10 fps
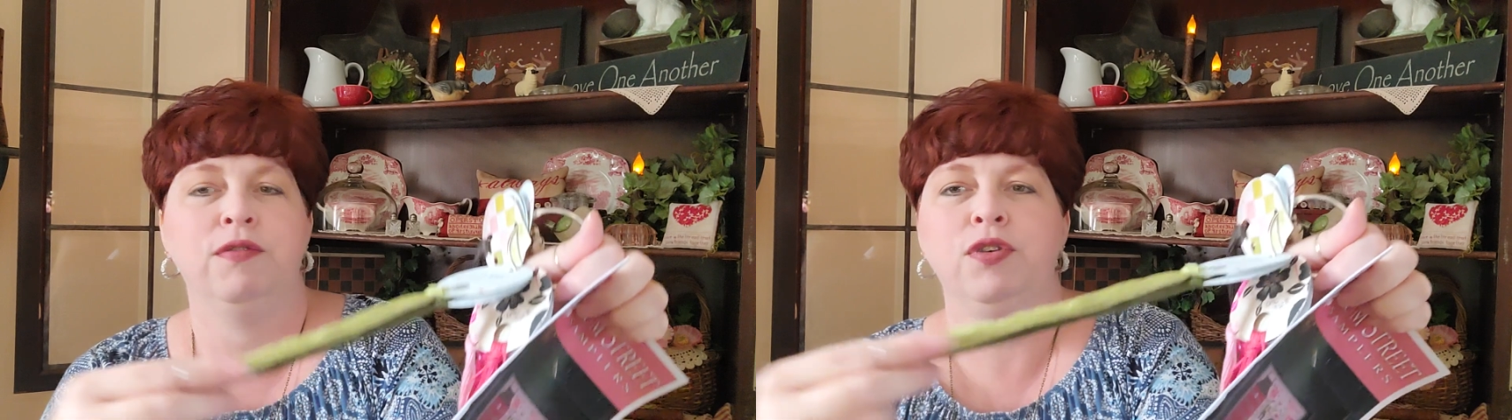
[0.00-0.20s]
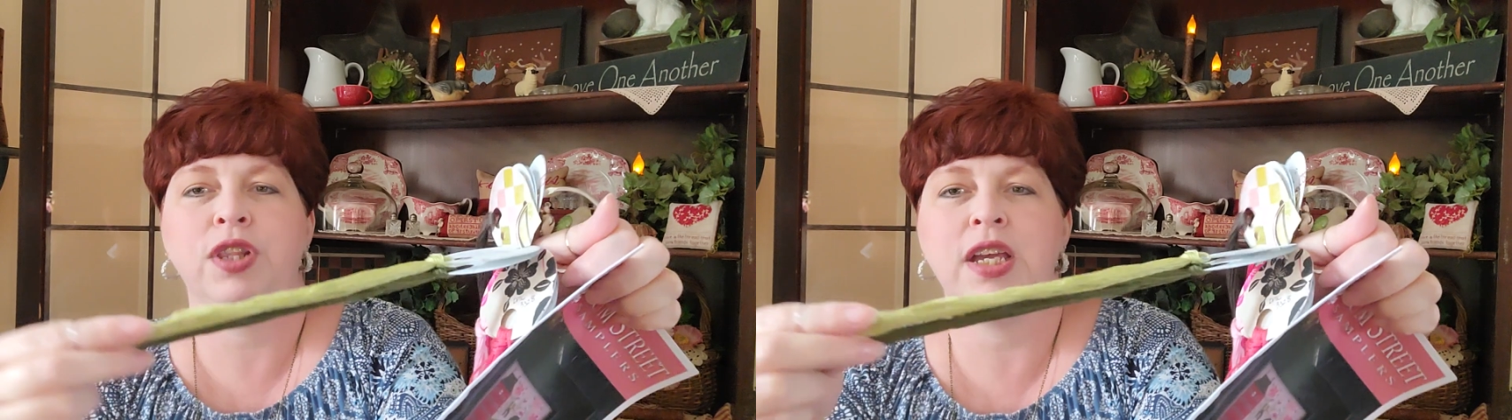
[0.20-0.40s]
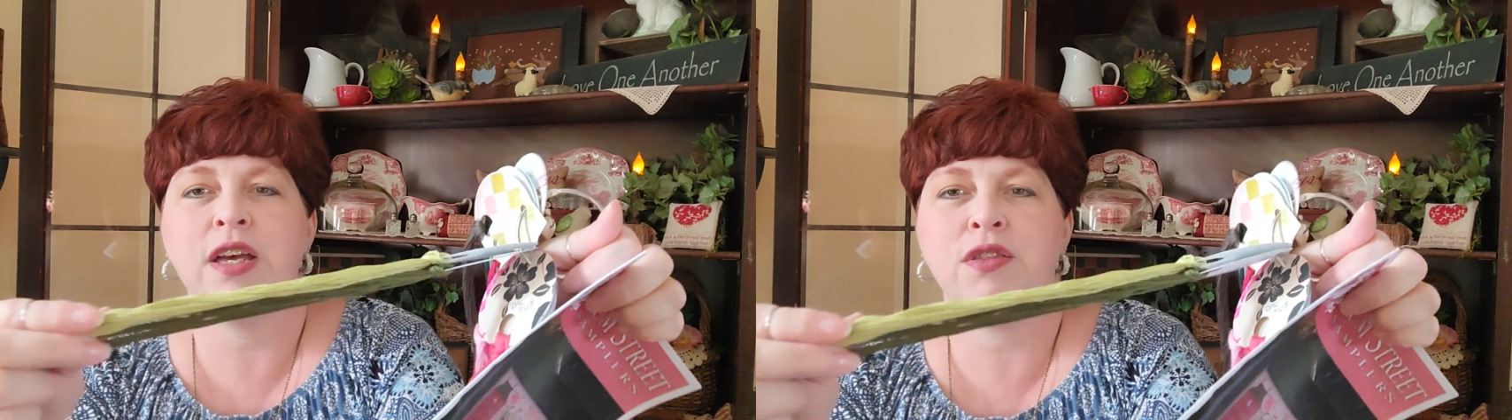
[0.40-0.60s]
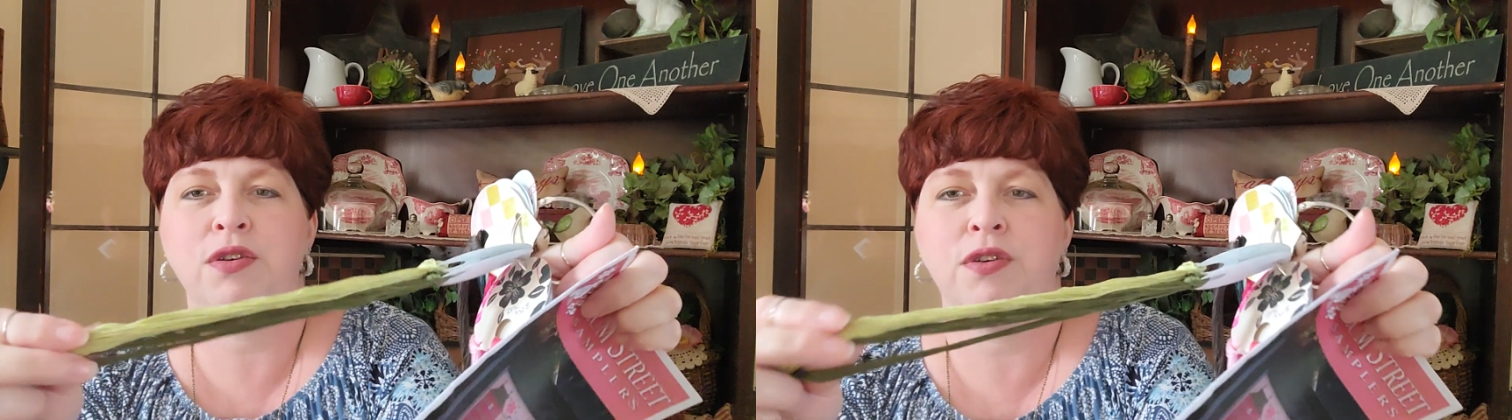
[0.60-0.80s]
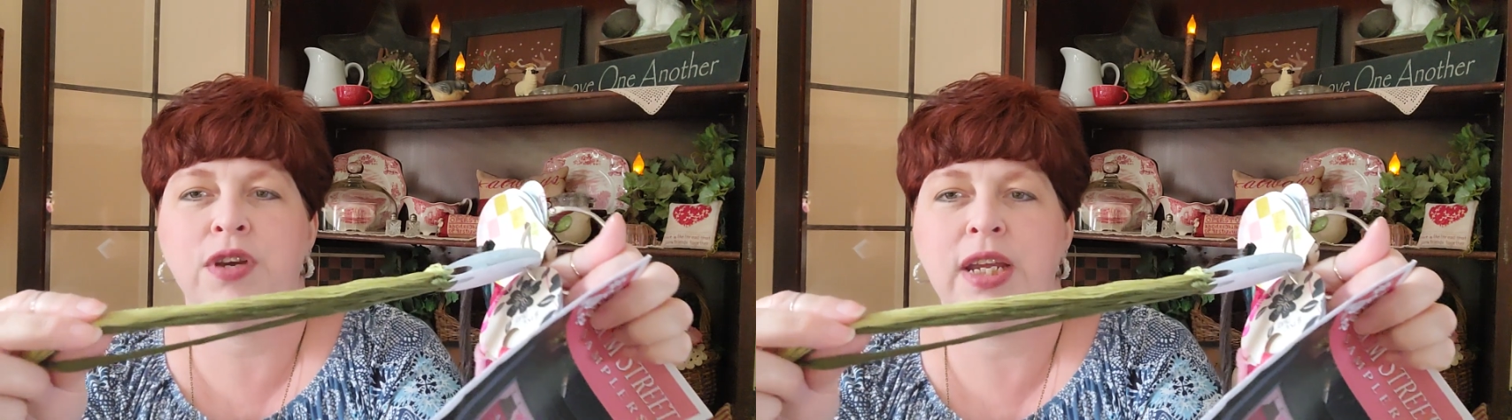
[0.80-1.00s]
for the
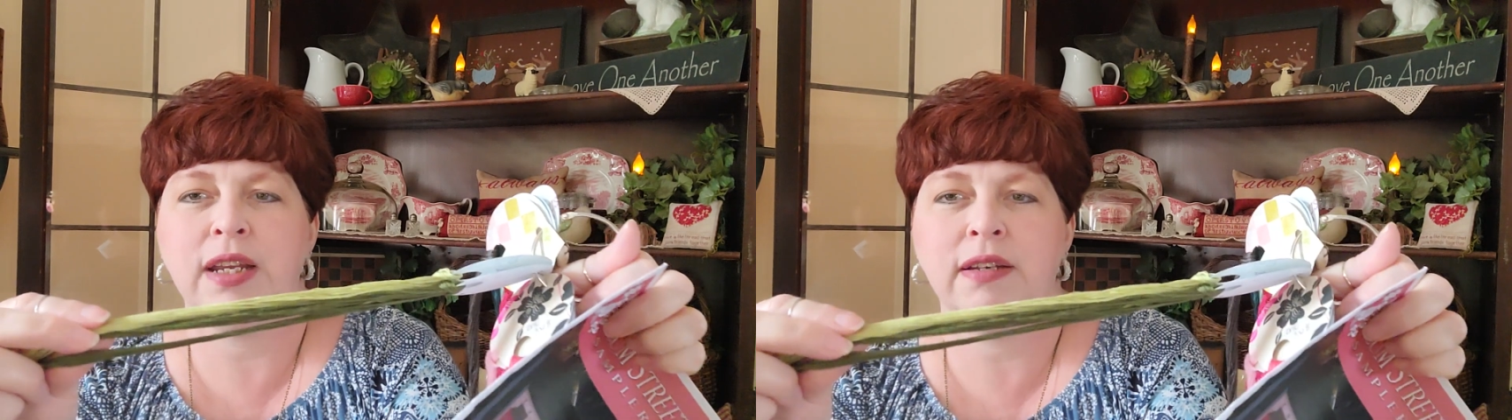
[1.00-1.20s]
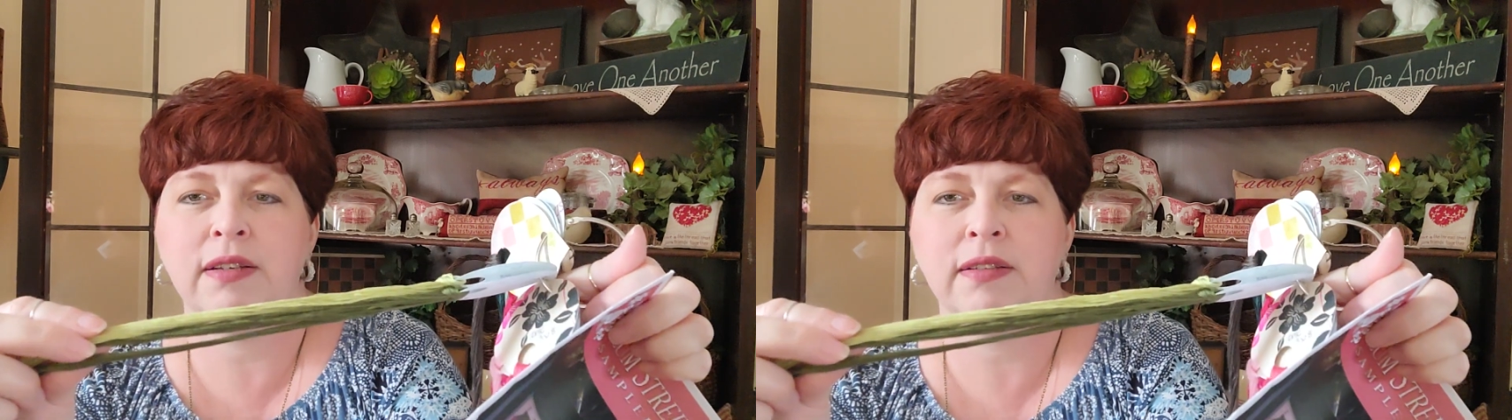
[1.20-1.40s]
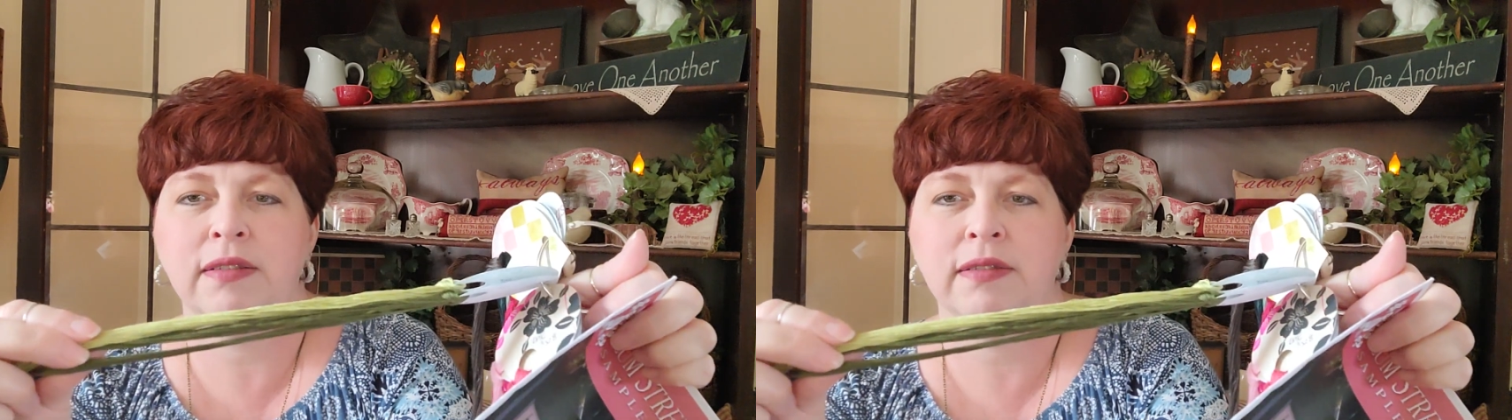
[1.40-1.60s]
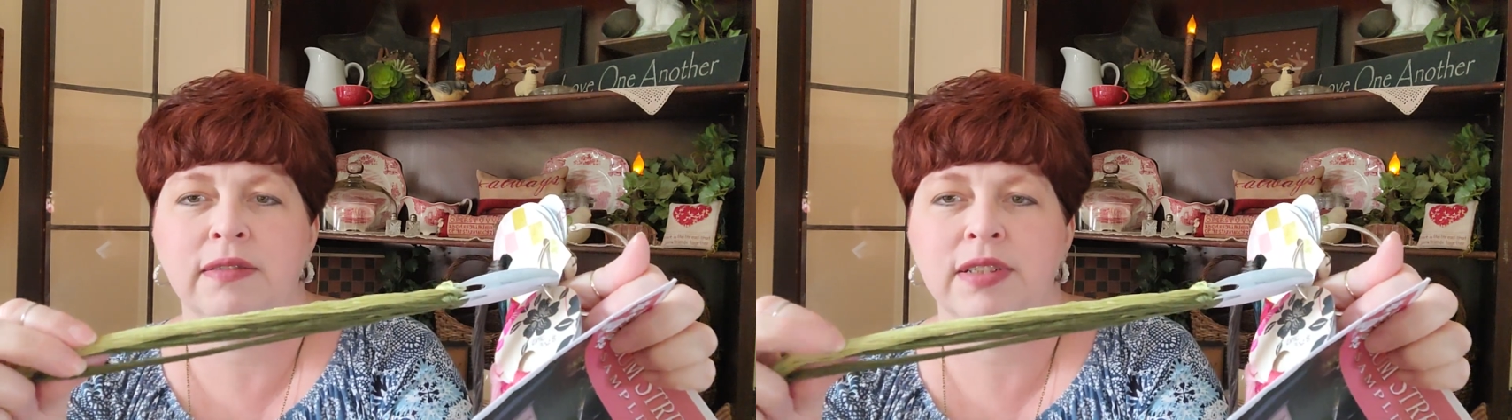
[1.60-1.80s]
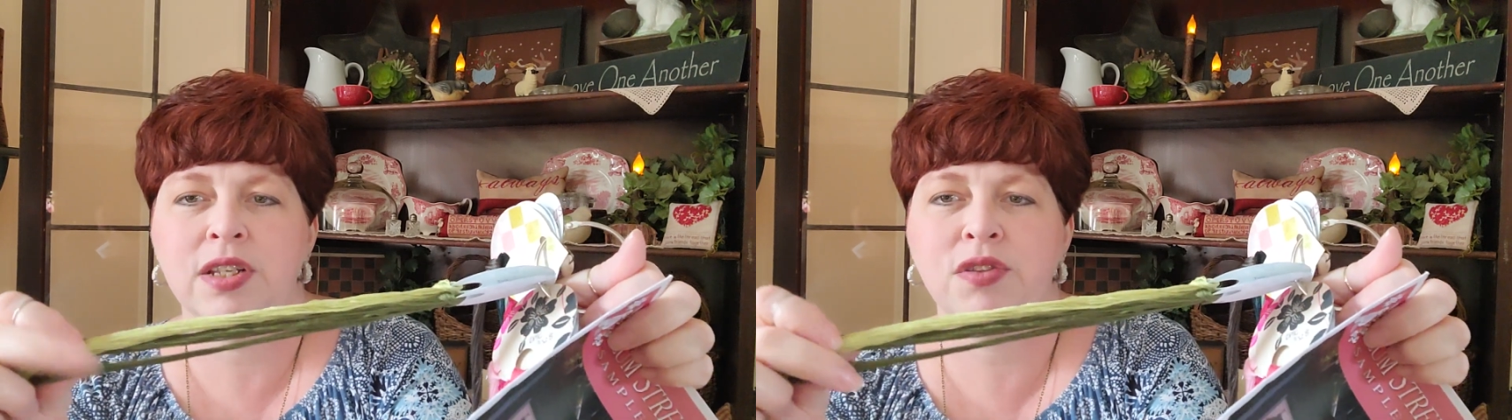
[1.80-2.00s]
other green.
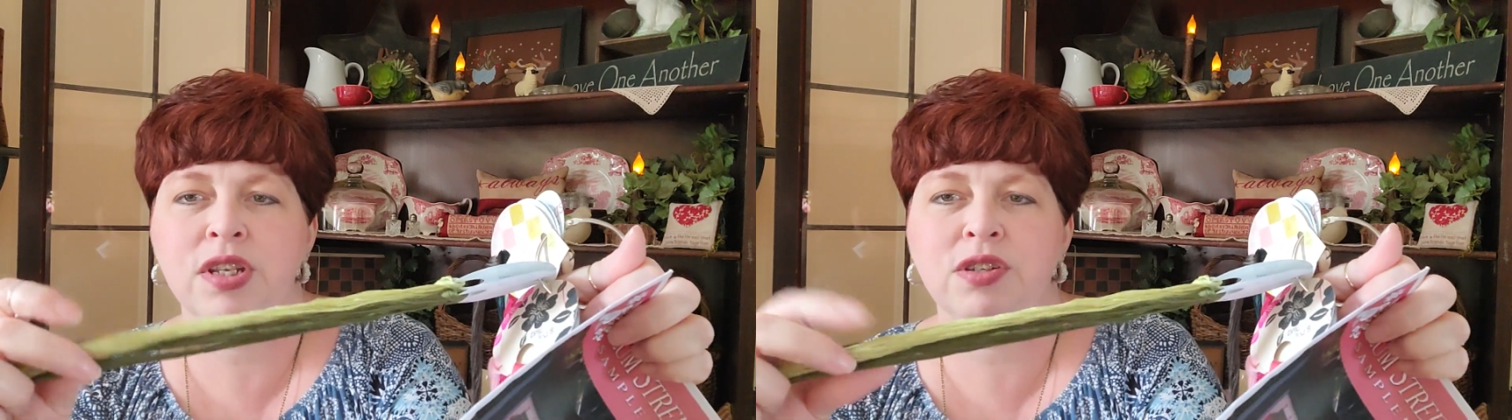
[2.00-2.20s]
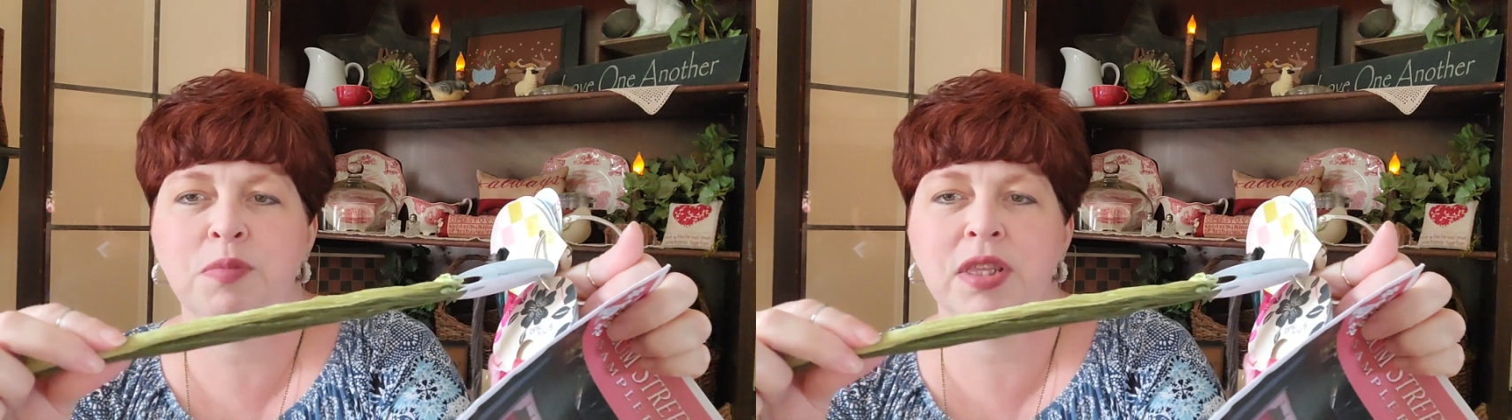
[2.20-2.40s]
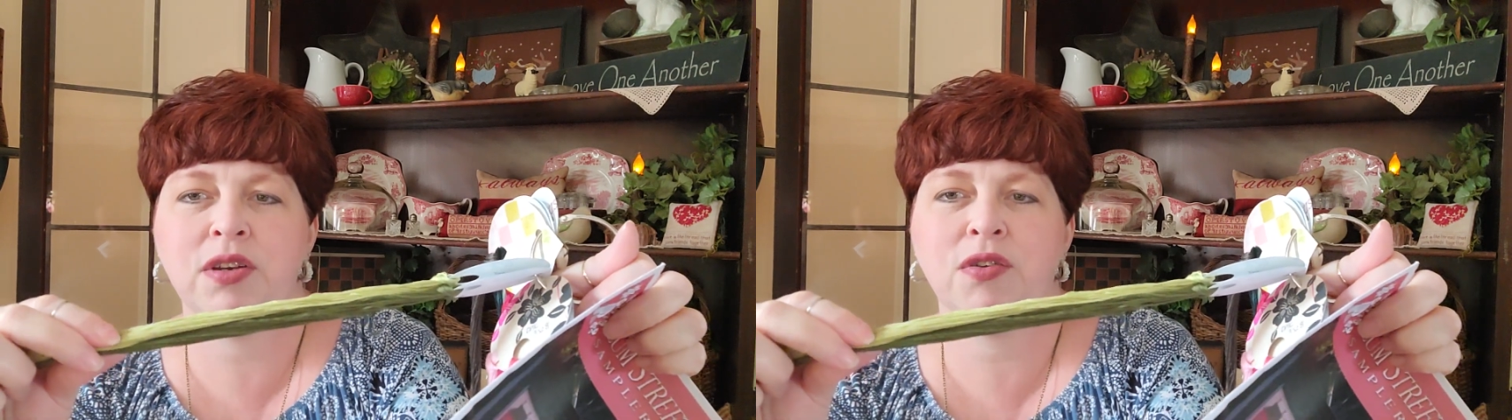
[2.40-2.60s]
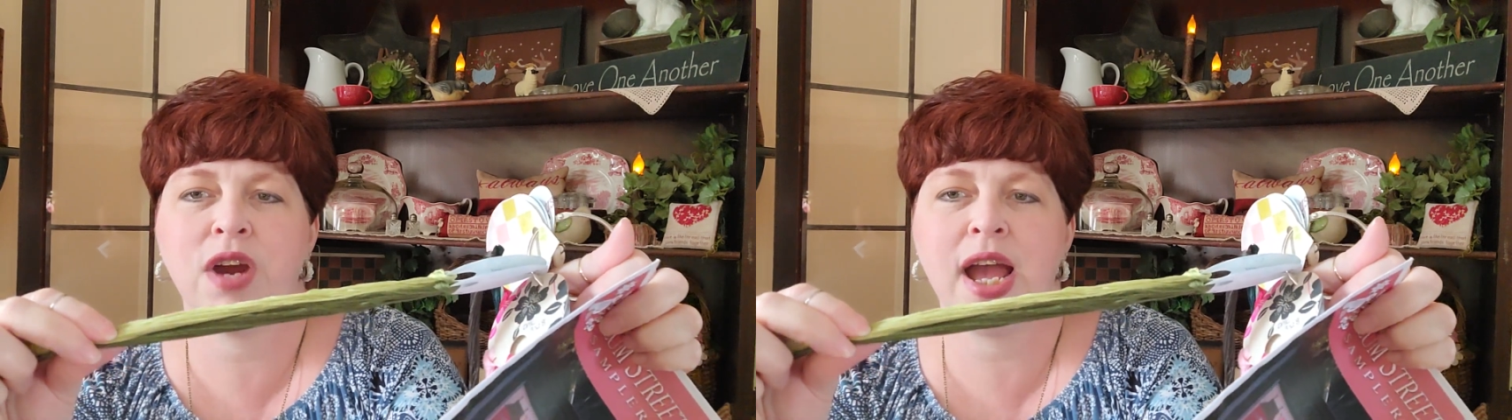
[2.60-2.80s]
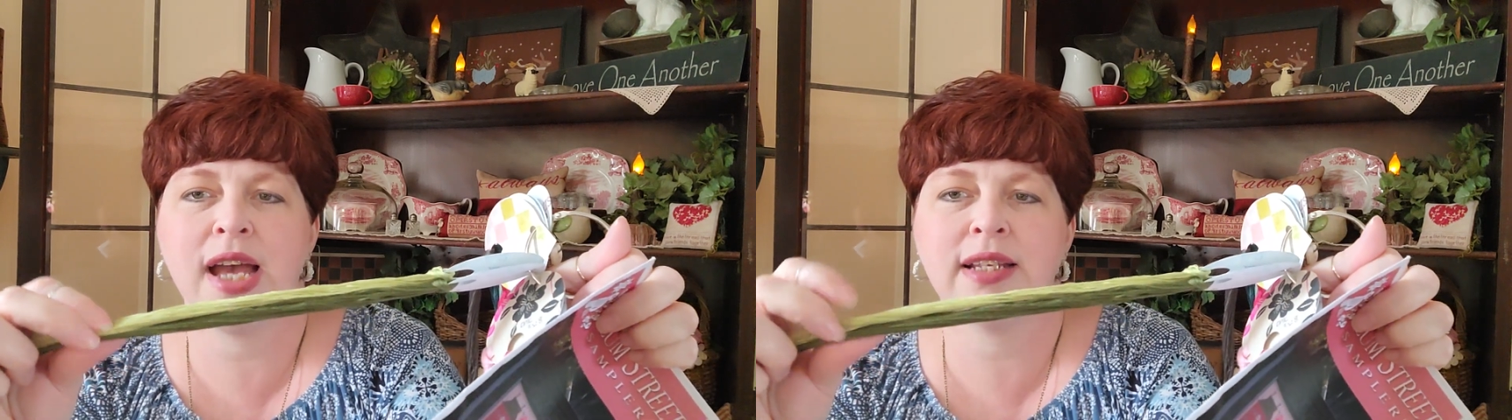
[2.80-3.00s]
So this will be the
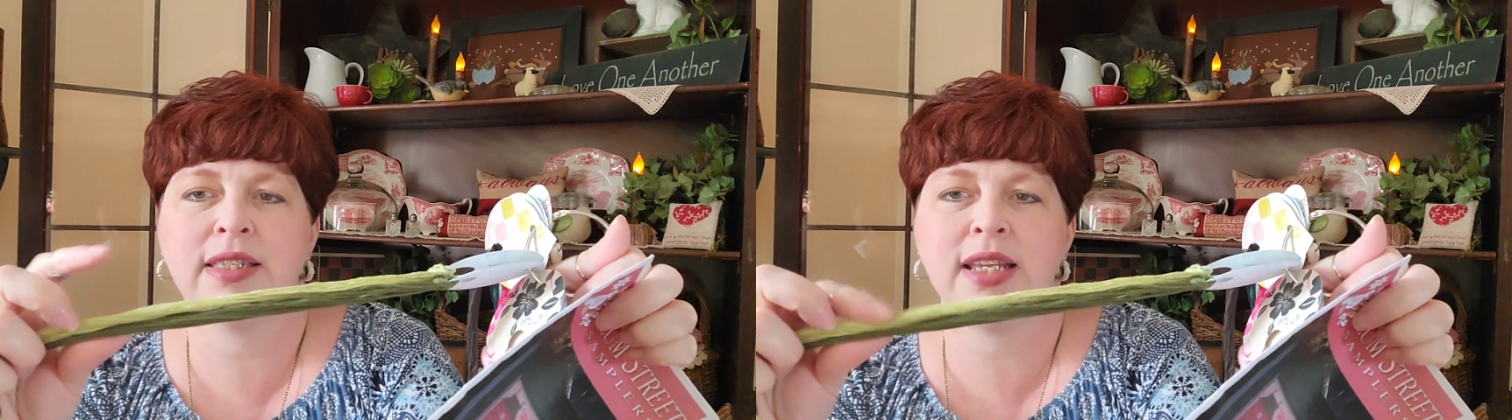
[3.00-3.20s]
grass,